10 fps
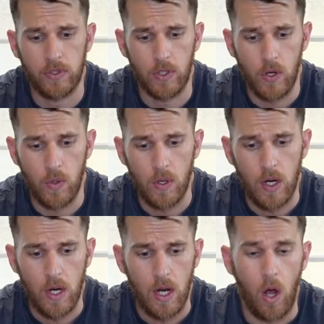So
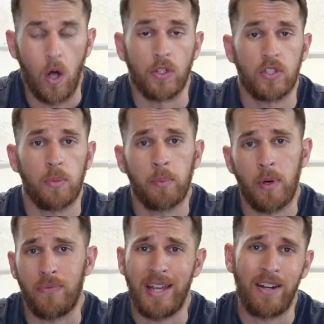on the top of
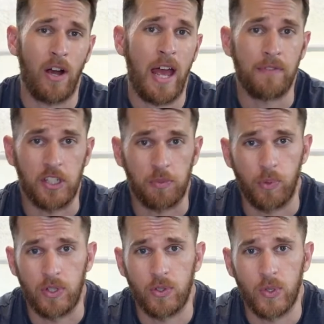my van, I have a
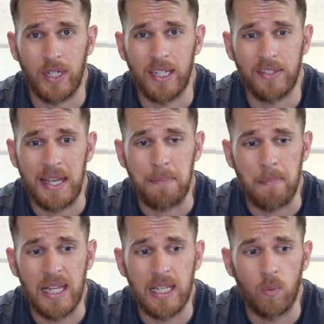Sprinter. It is a
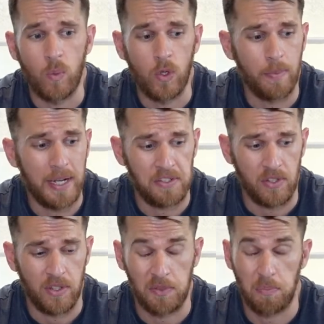medium wheelbase,
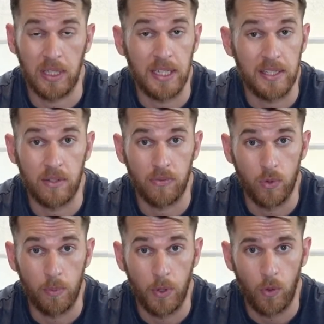so there's plenty of
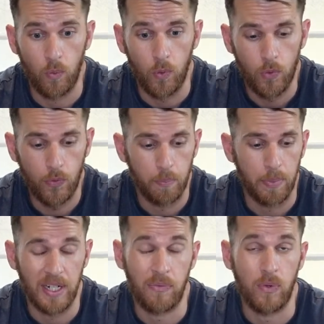room on the roof.
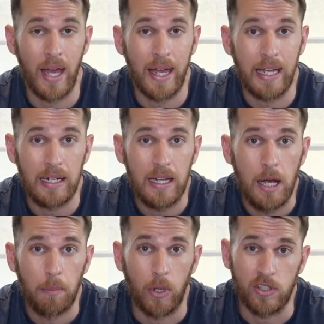But if you had
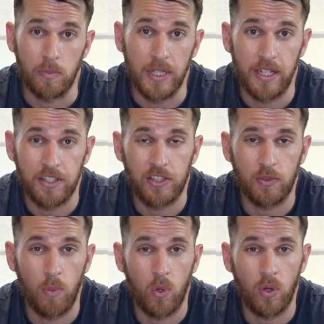possibly a
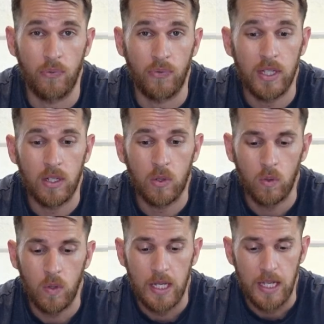smaller
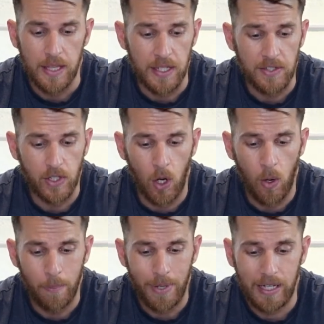vehicle, these
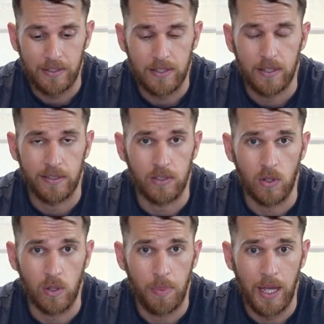compact
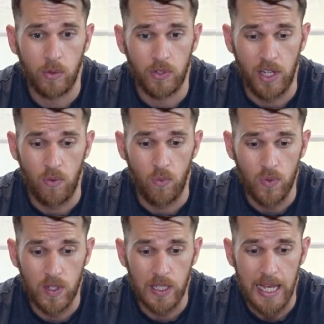solar panels are
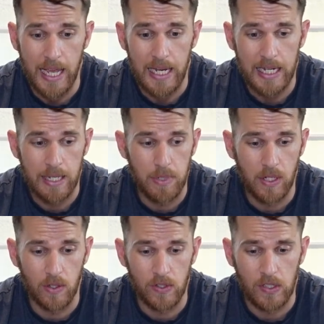really handy
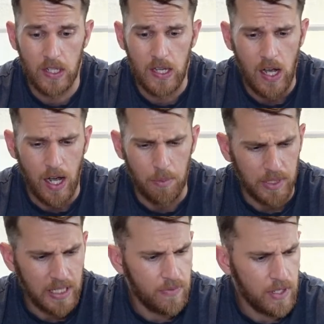because I
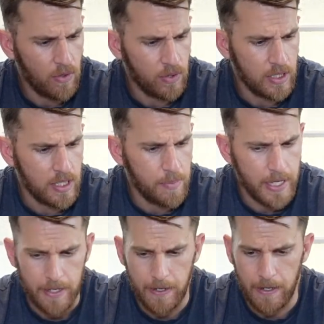believe they're only
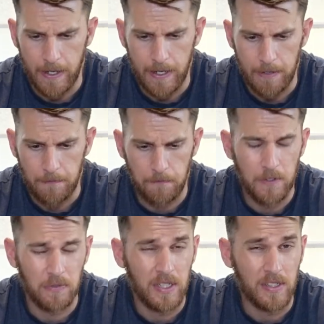about
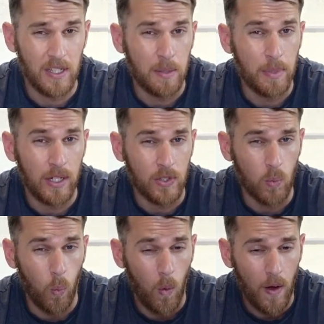50 centimeters
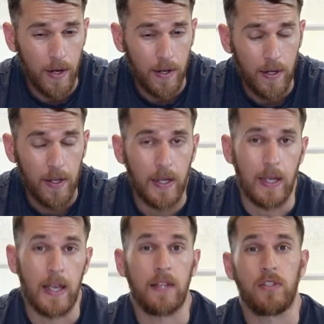wide.
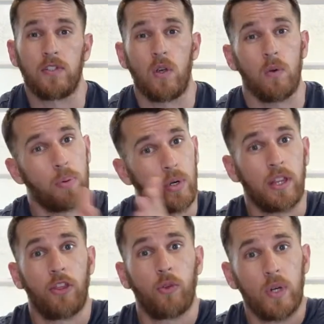And so putting
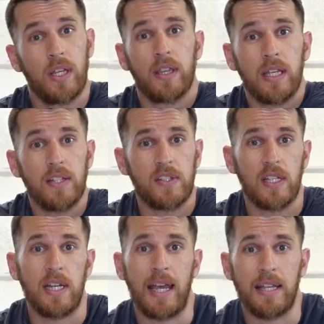three of these
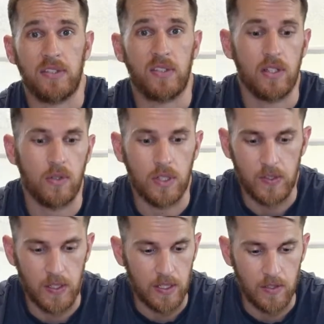in a
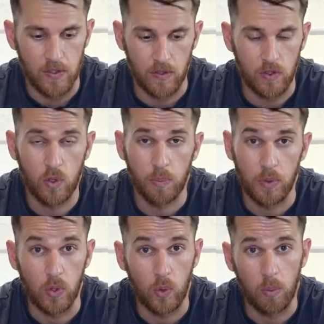series is super
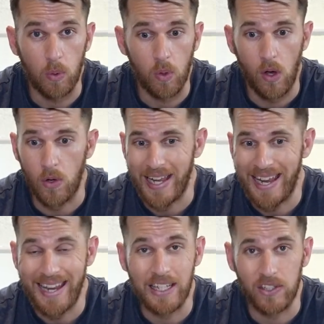doable on
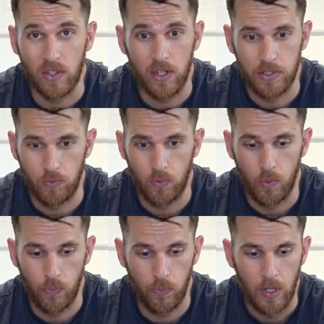any size
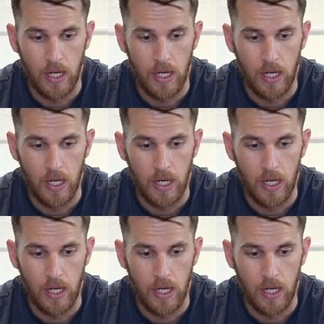roof.